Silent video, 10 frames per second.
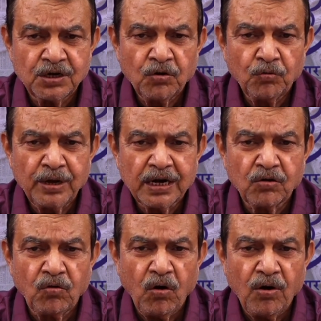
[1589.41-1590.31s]
we'll
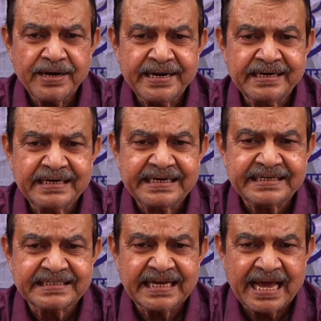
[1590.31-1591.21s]
go in
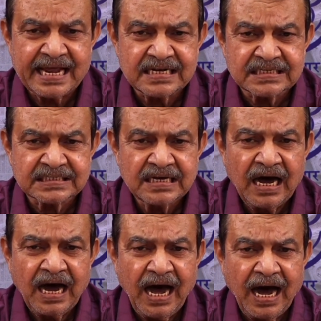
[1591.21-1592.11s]
details
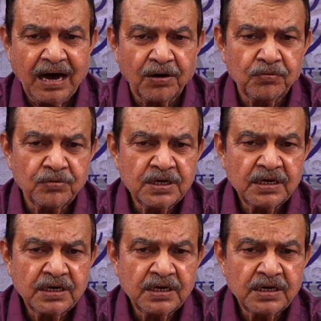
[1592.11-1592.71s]
how